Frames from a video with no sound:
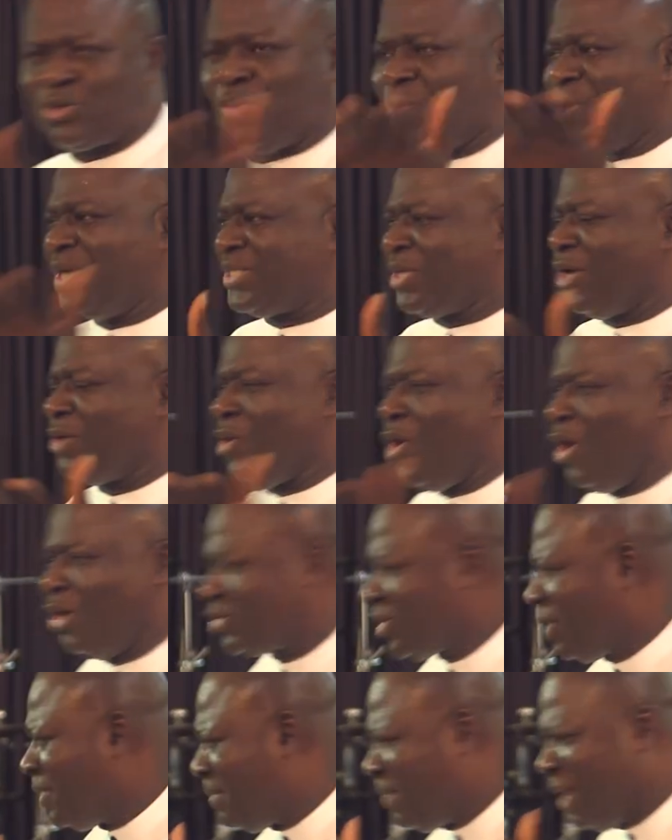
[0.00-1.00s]
two weeks ago or
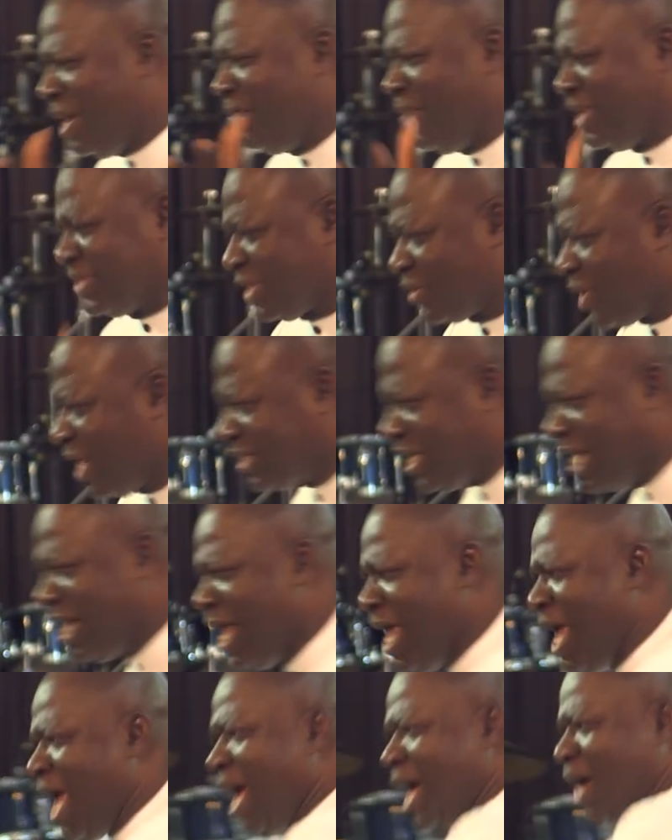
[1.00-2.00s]
something, about a month ago, I
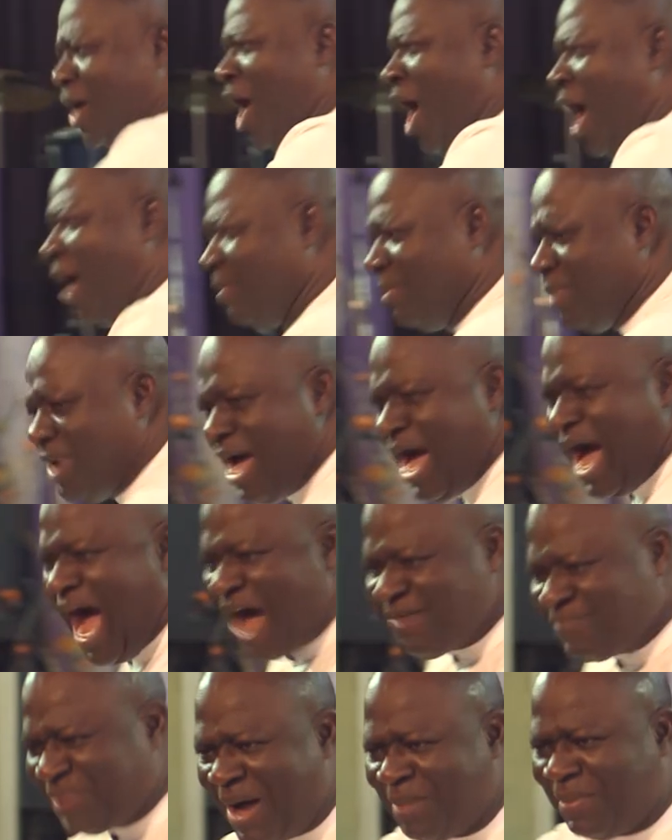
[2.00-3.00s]
said, come,
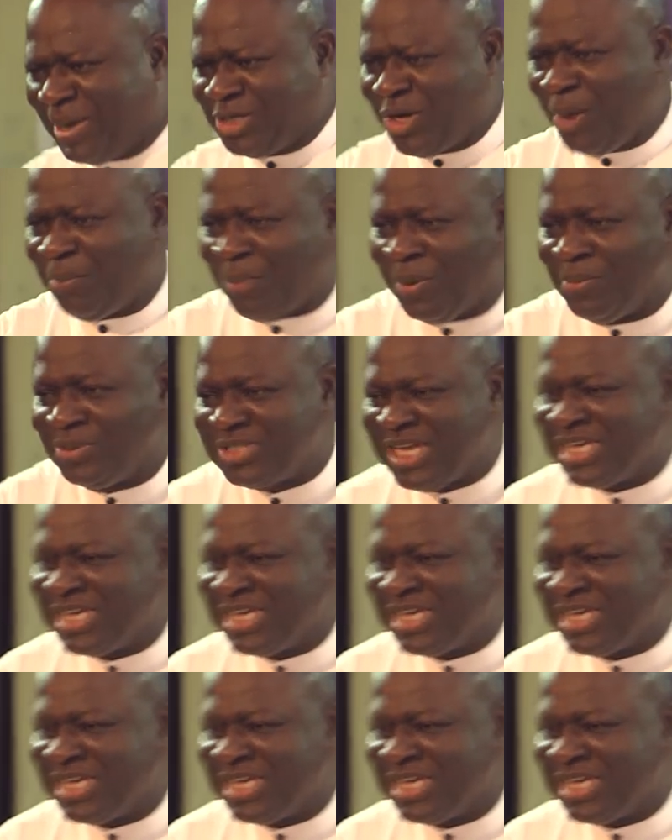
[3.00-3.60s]
how far was your promotion? She